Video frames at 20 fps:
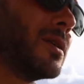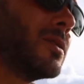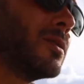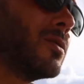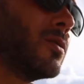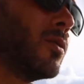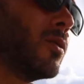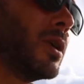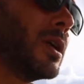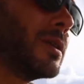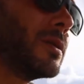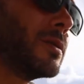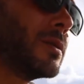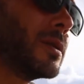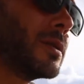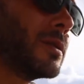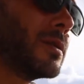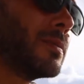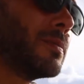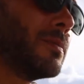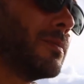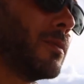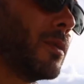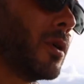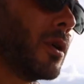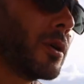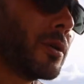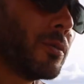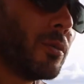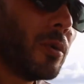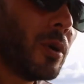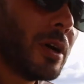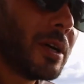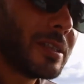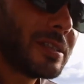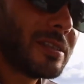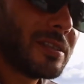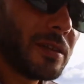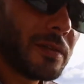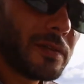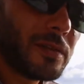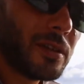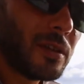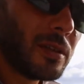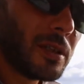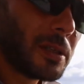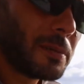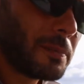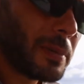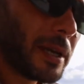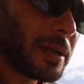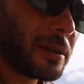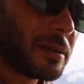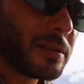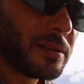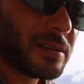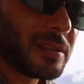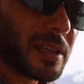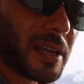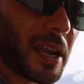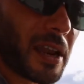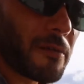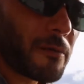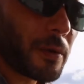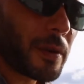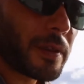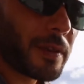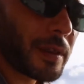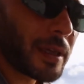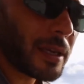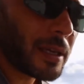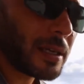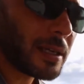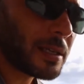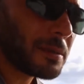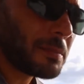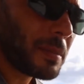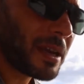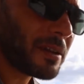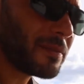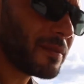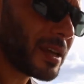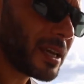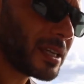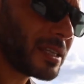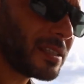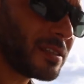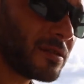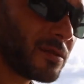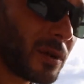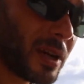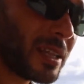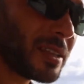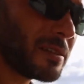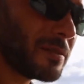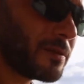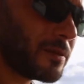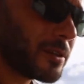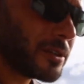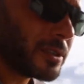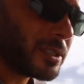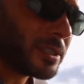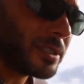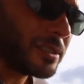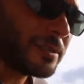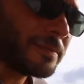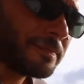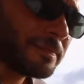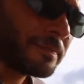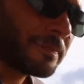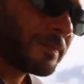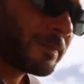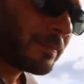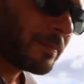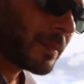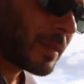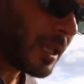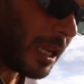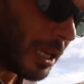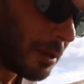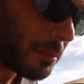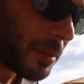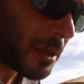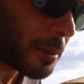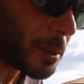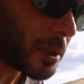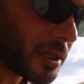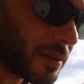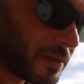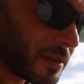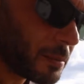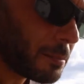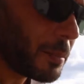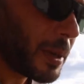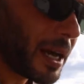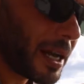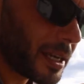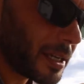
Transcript: 200 more watts of solar panels. Everything in my van is ready for it, and maybe even buy